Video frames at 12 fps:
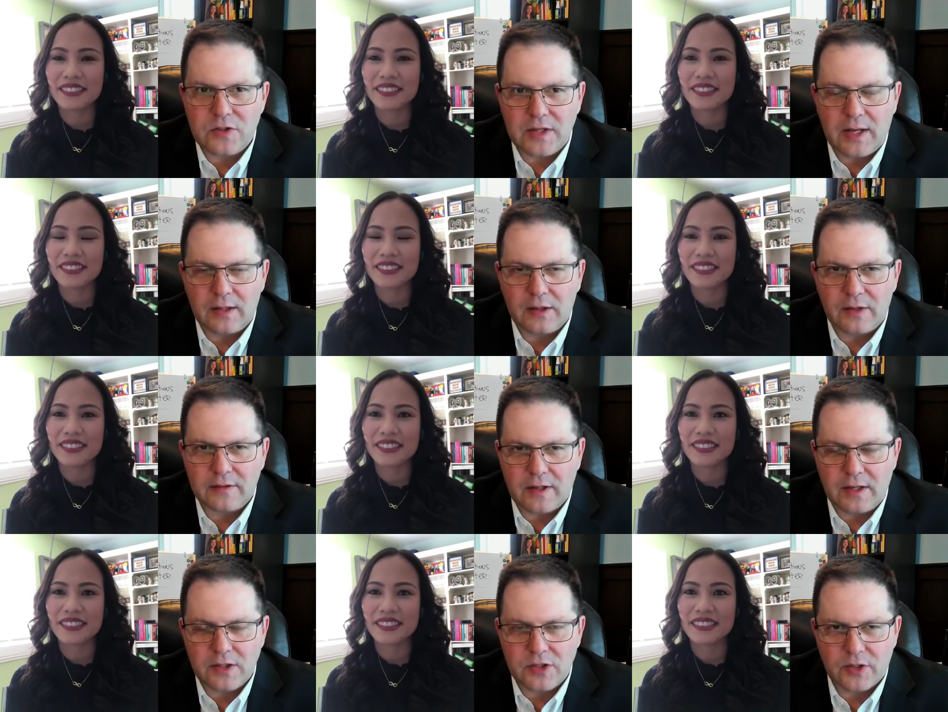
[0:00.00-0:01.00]
Speaker 1: you stay in
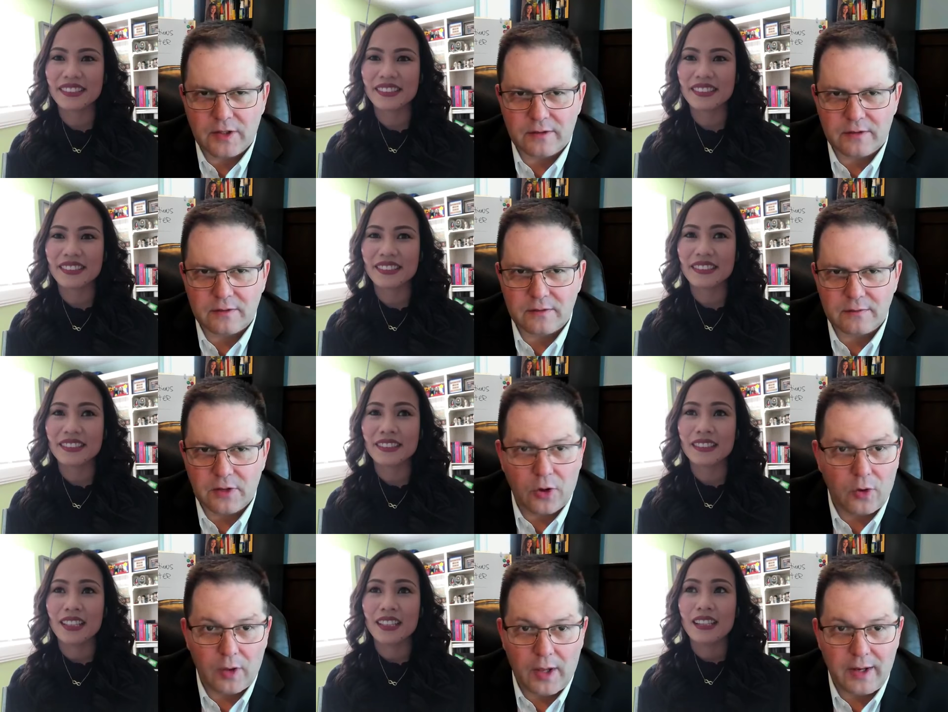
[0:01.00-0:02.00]
Los Angeles?
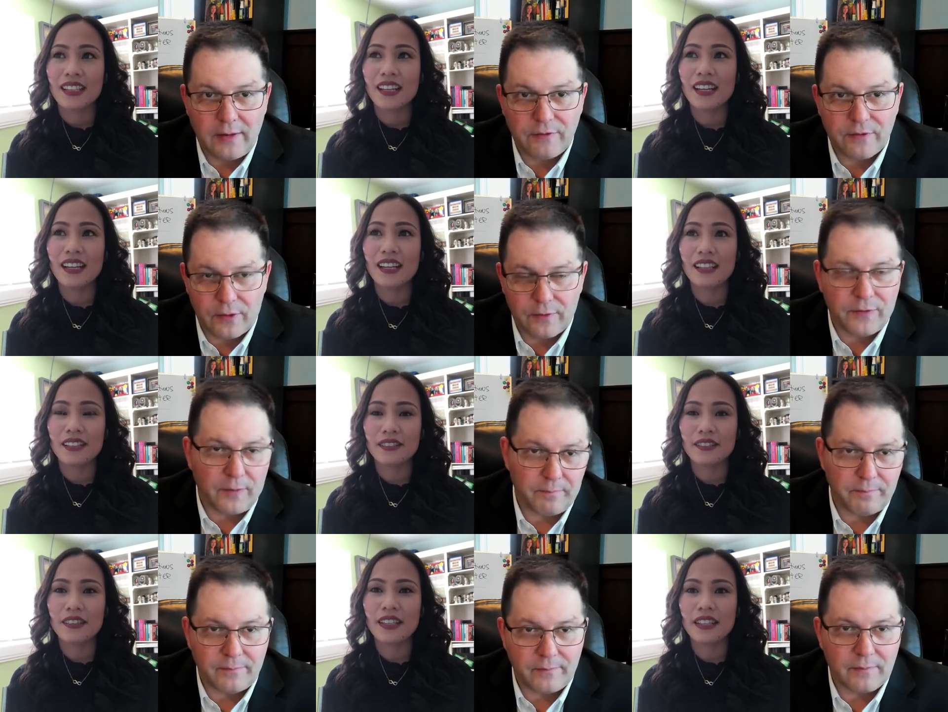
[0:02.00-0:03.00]
Your whole life, or
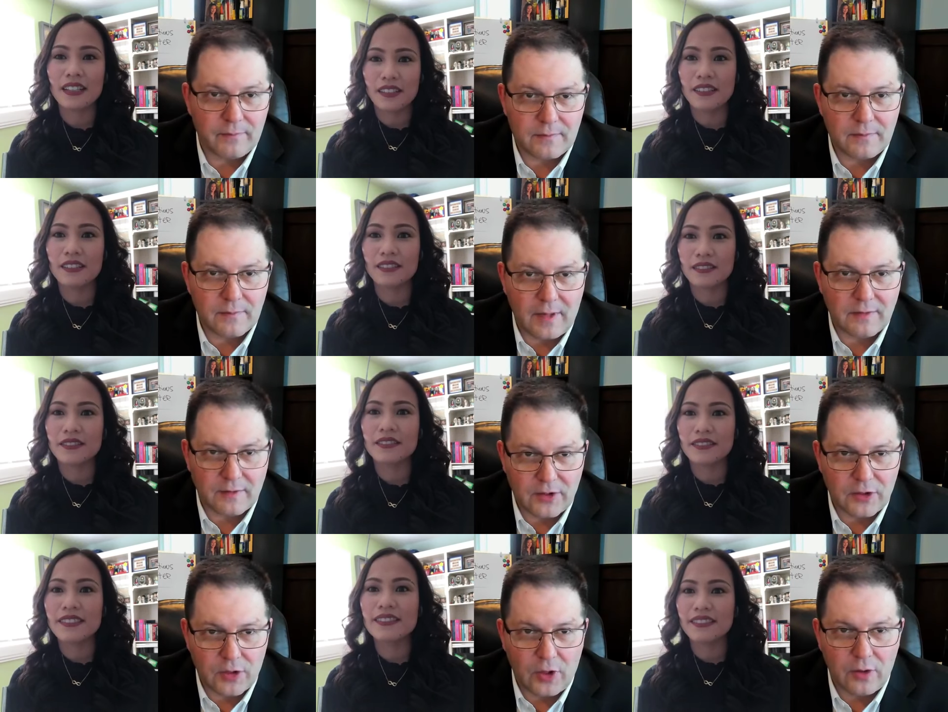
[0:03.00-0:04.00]
from as
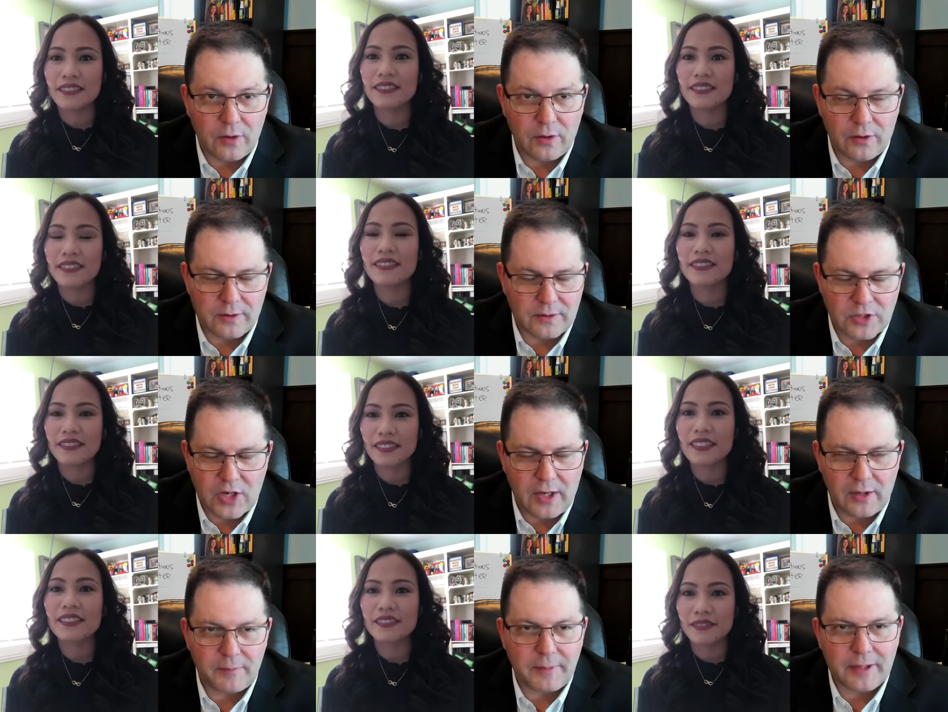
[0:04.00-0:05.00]
an adult or
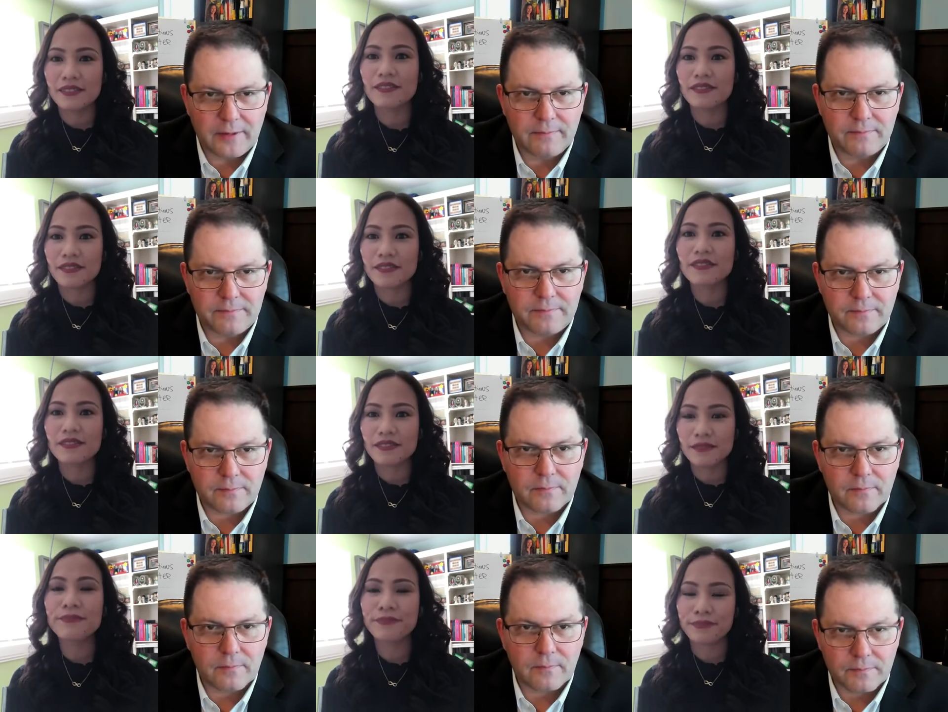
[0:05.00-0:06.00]
child, I mean?
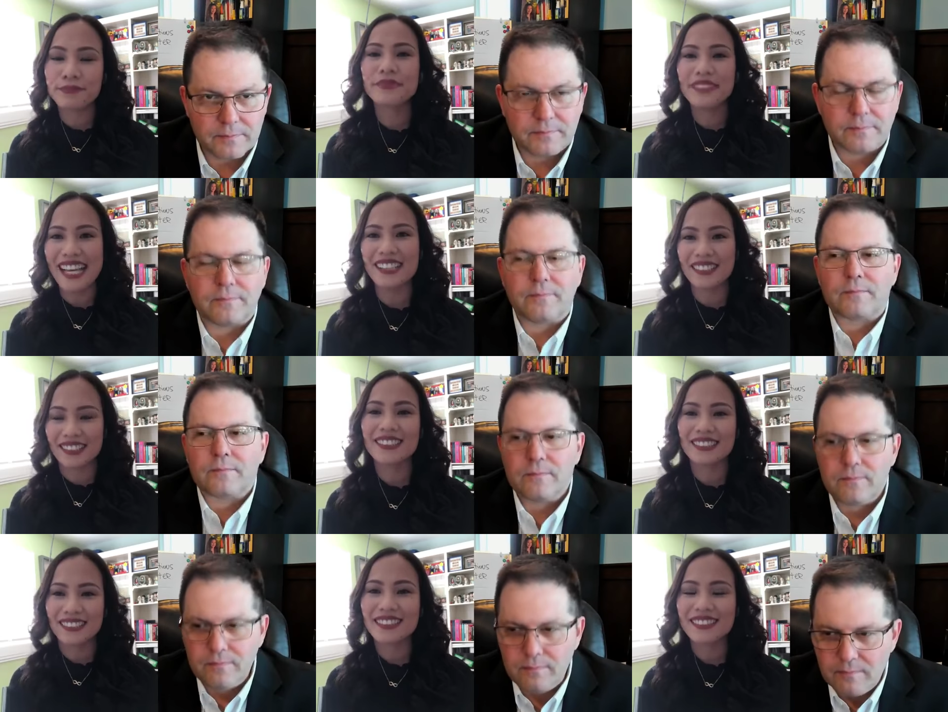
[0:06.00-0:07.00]
Speaker 2: Mm-hmm. Yes.
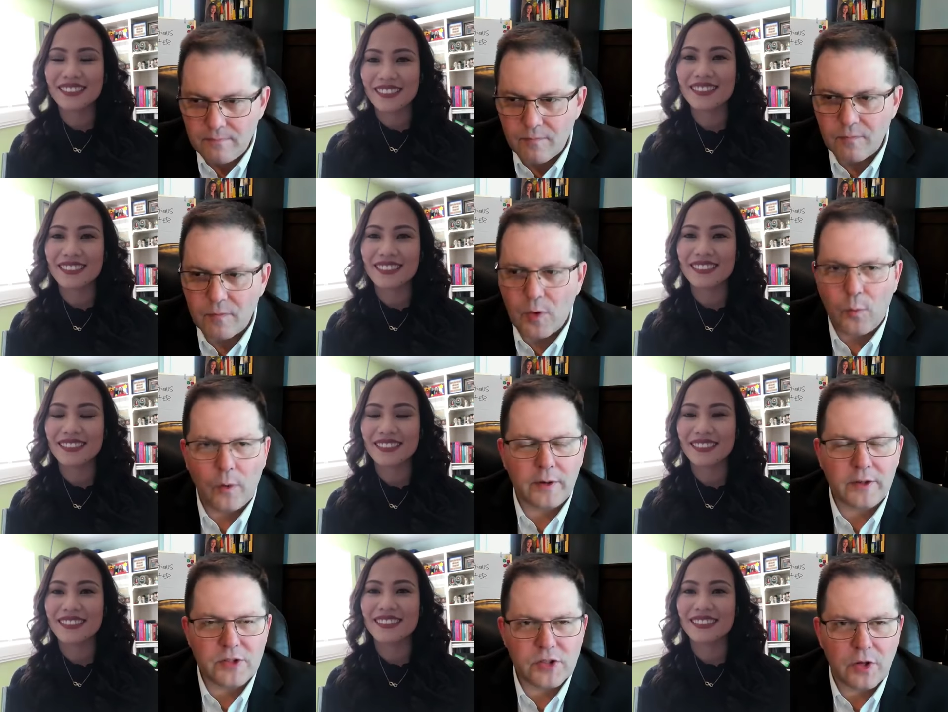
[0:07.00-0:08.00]

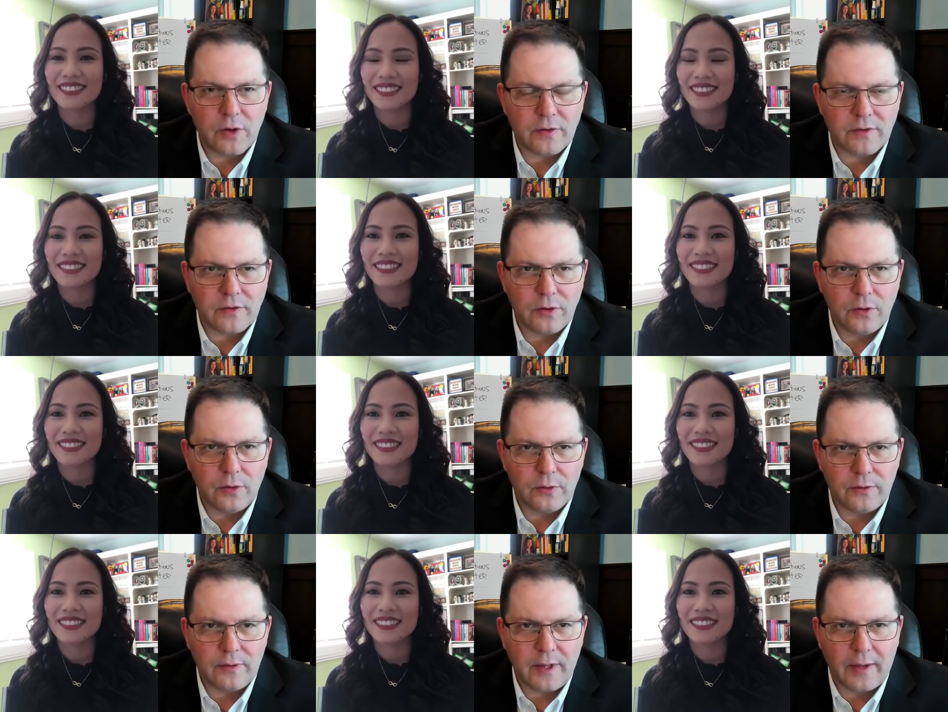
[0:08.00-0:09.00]
Speaker 1: Where did you go to
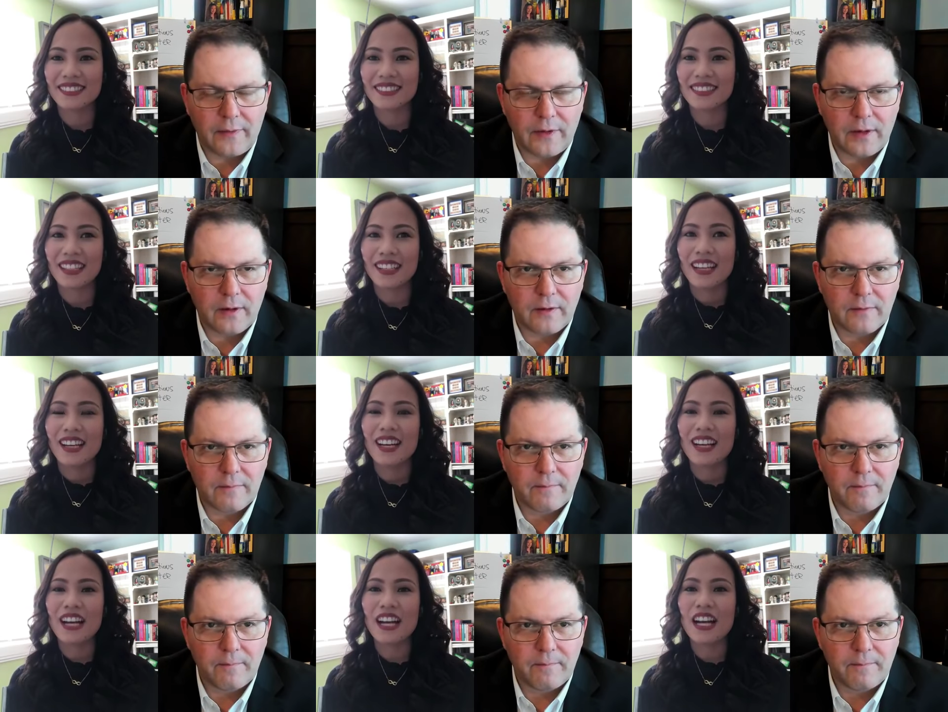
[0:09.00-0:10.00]
school down there?
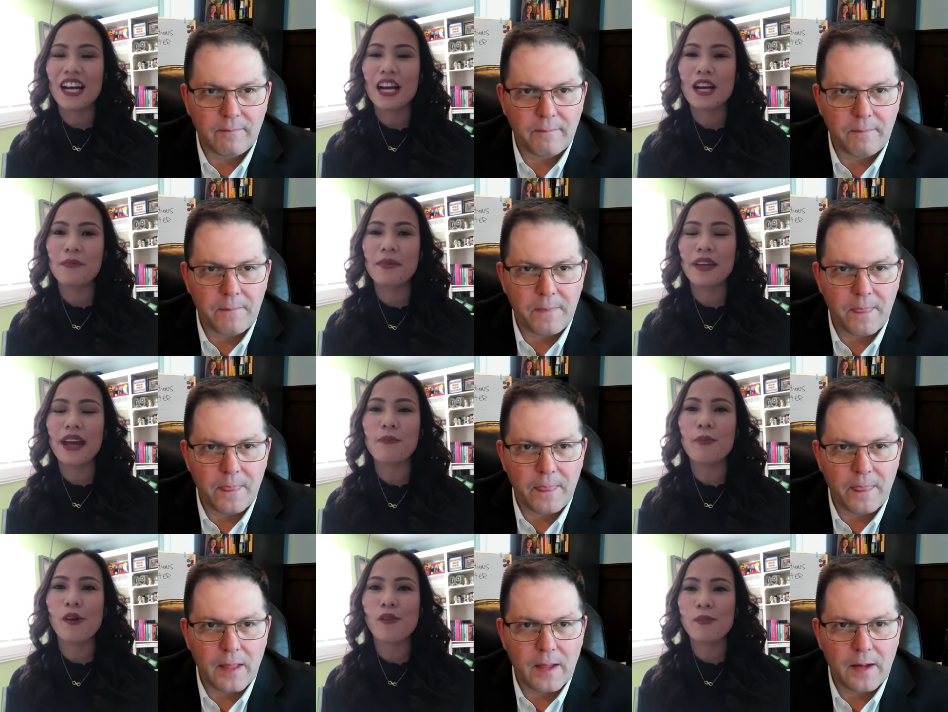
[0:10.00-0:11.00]
Speaker 2: Um,
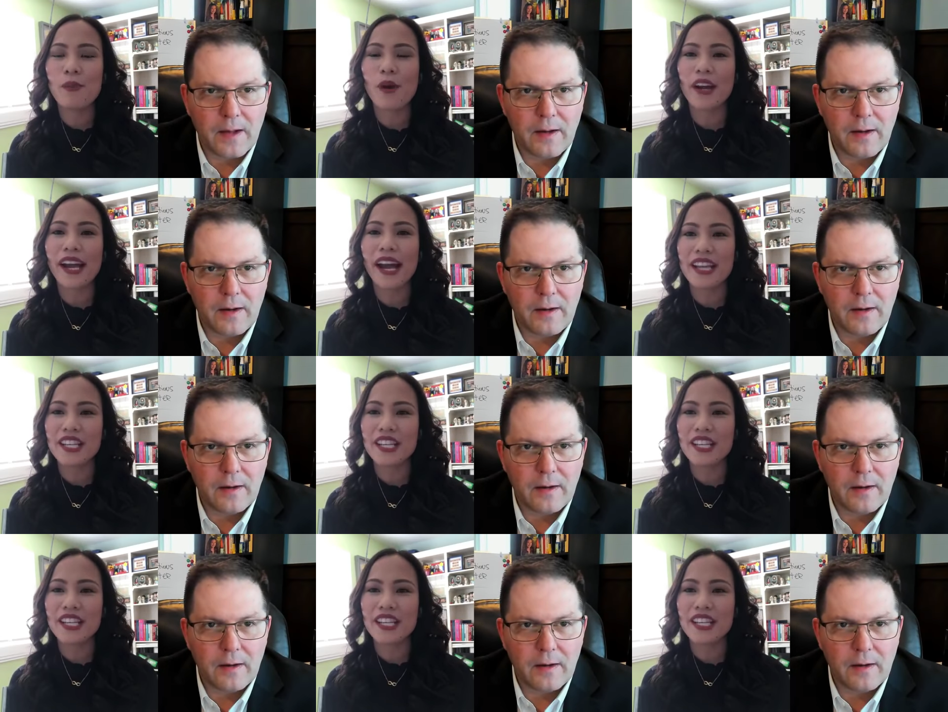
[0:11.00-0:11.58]
at Baldwin Park